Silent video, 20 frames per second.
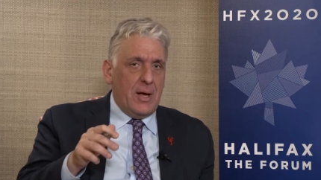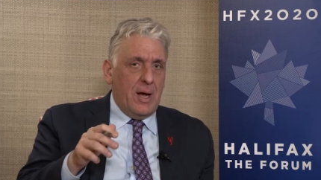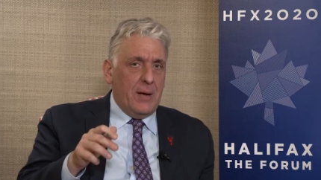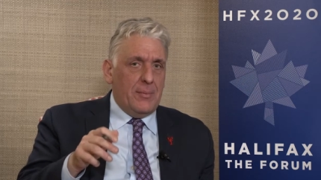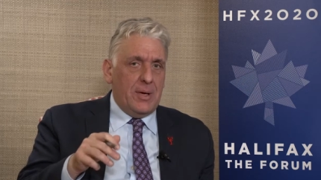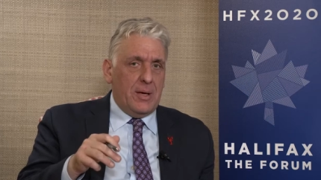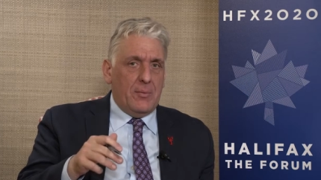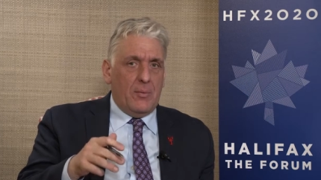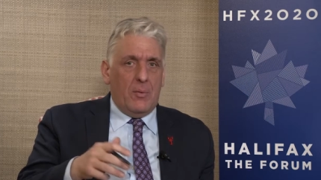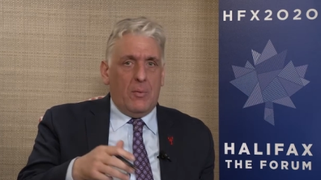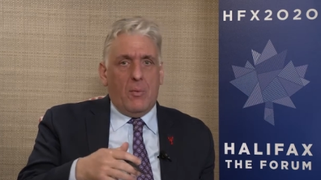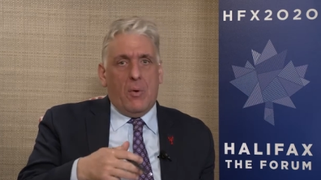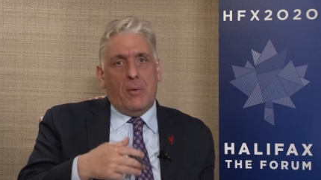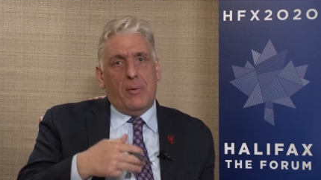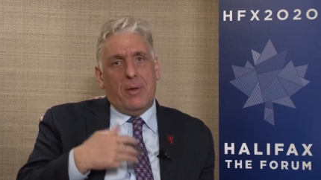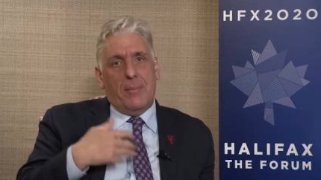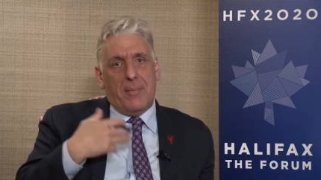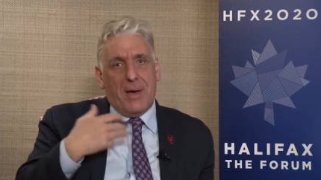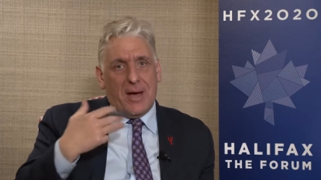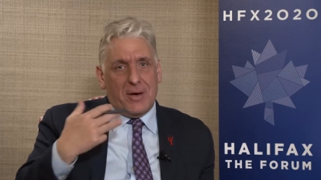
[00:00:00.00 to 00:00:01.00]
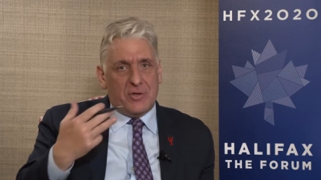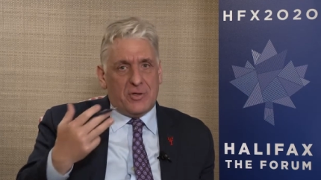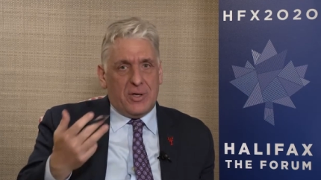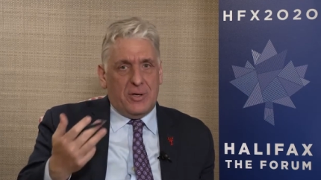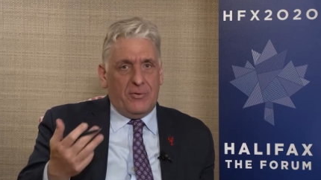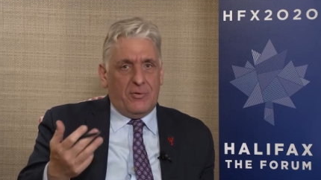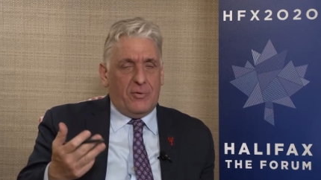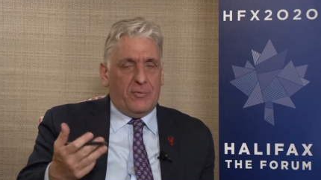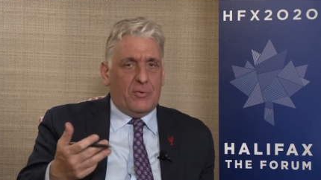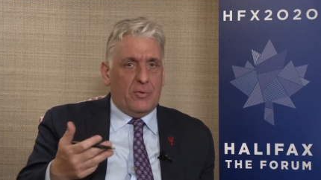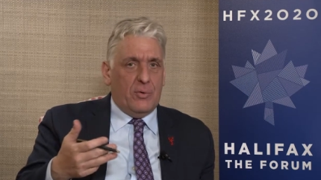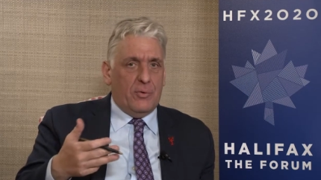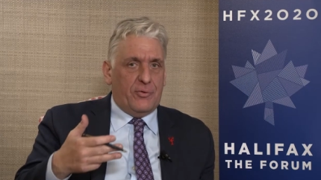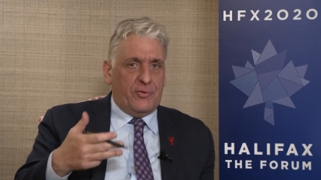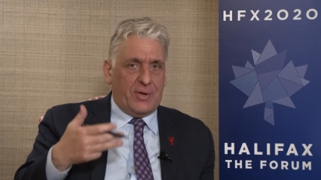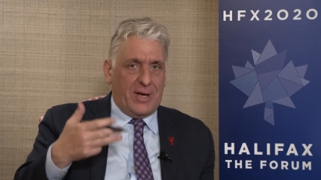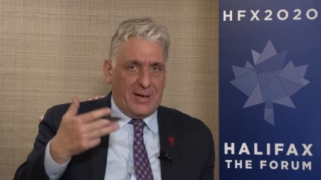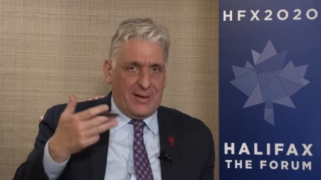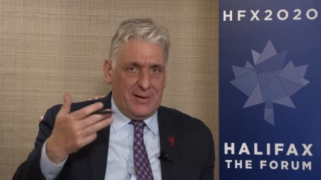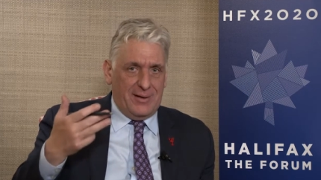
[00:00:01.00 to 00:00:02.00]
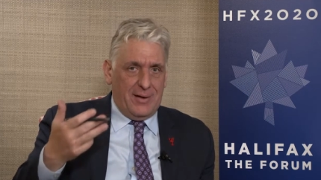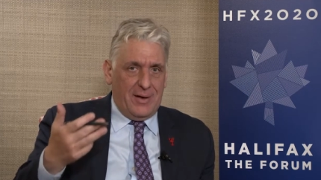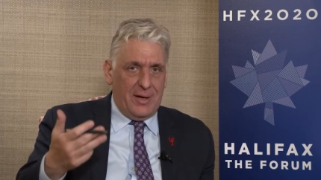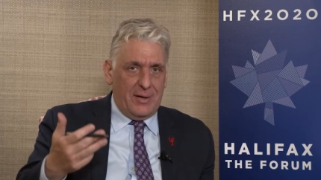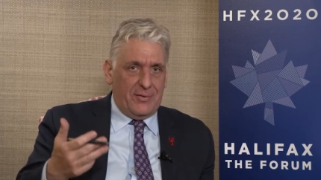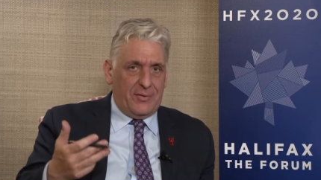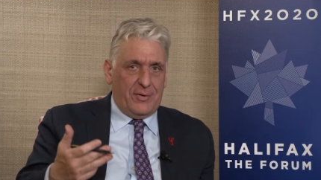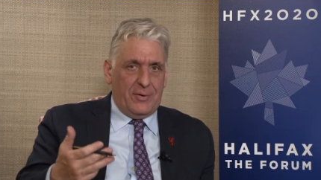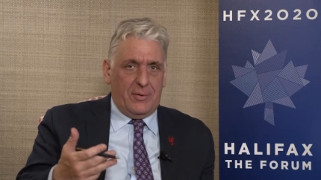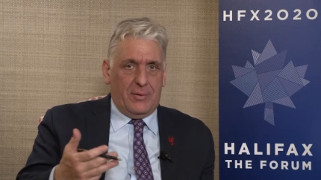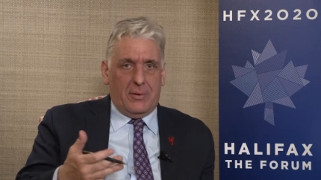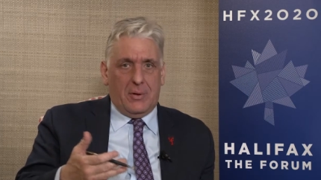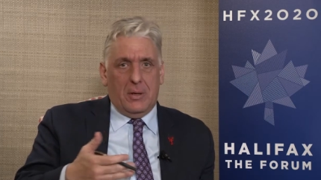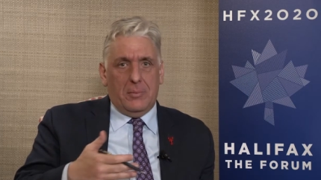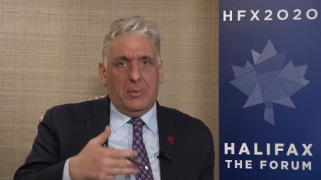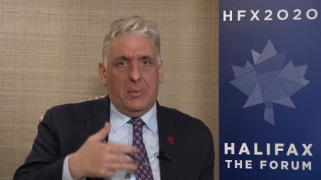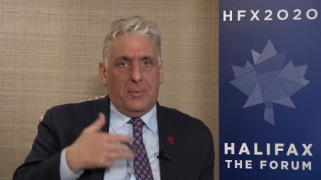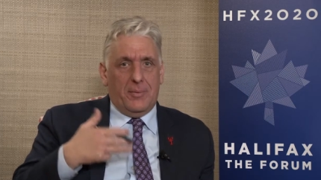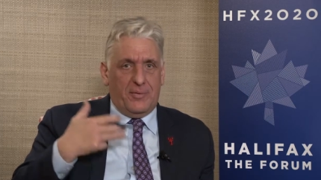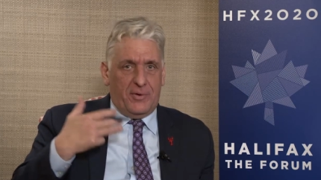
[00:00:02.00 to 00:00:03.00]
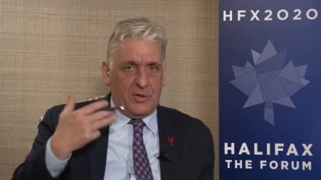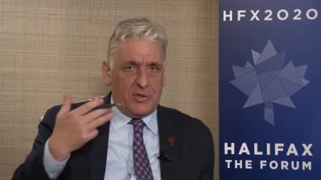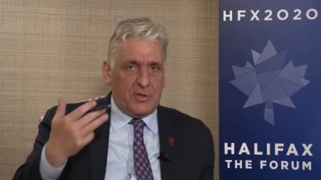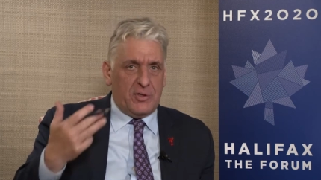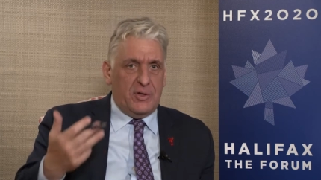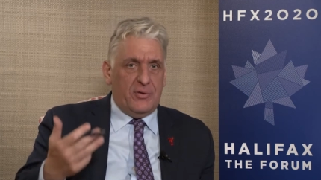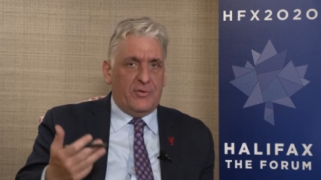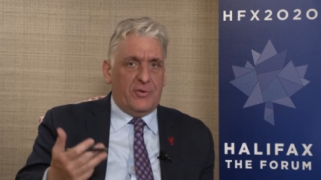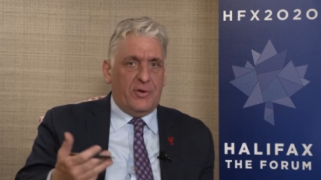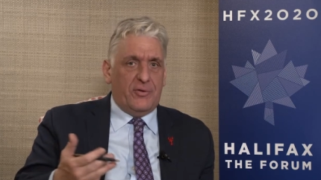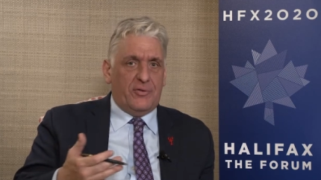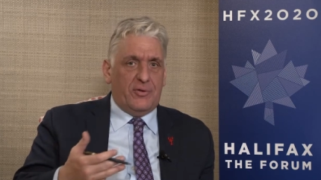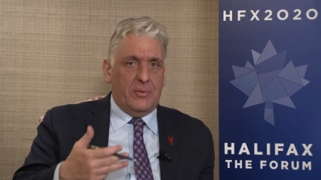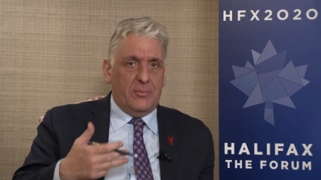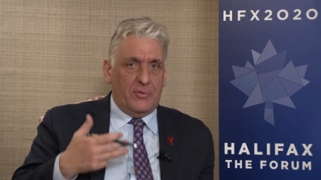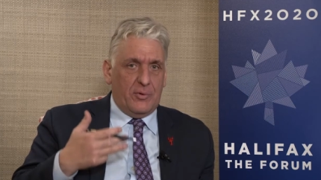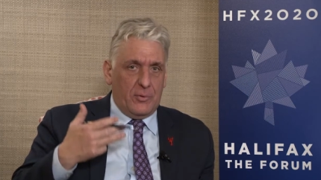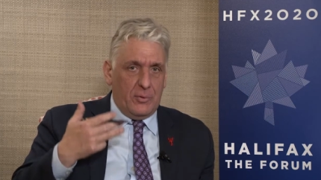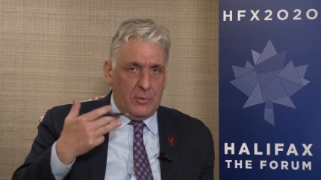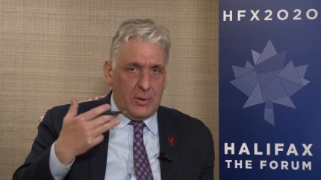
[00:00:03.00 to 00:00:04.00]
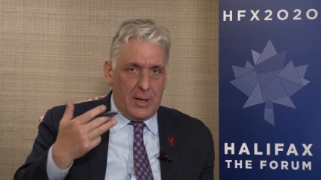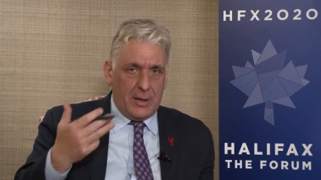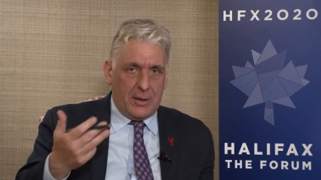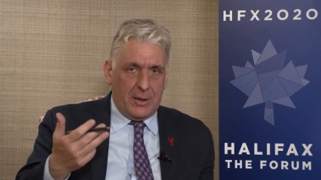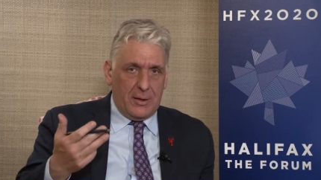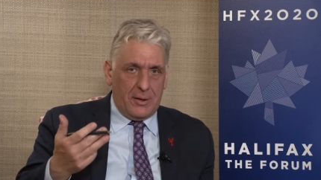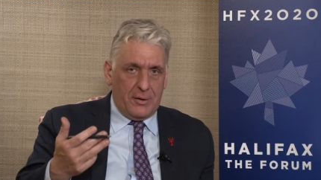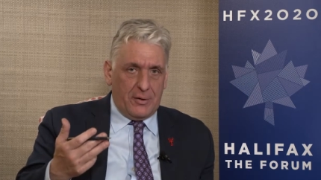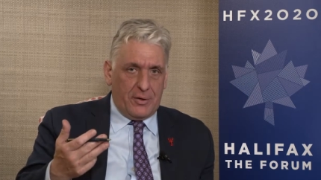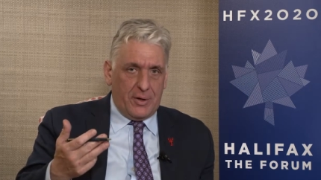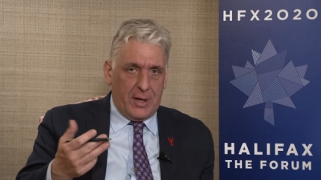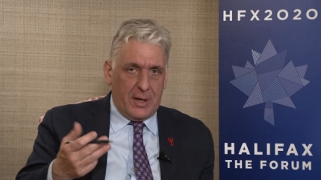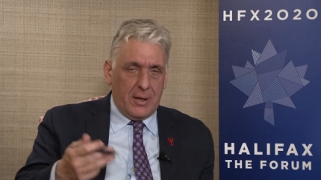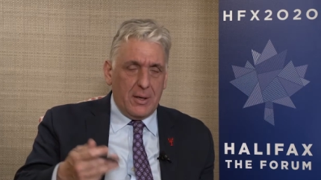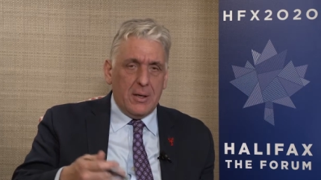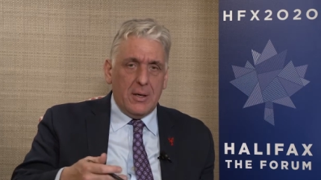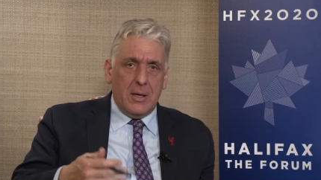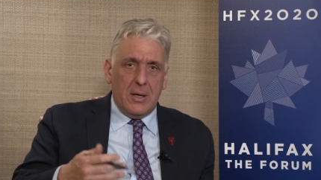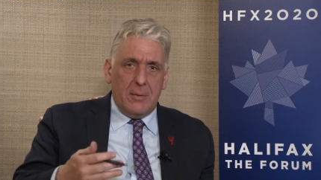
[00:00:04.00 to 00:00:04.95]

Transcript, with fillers: I mean, one imagines, of course, satellites and global positioning systems and all that kind of thing.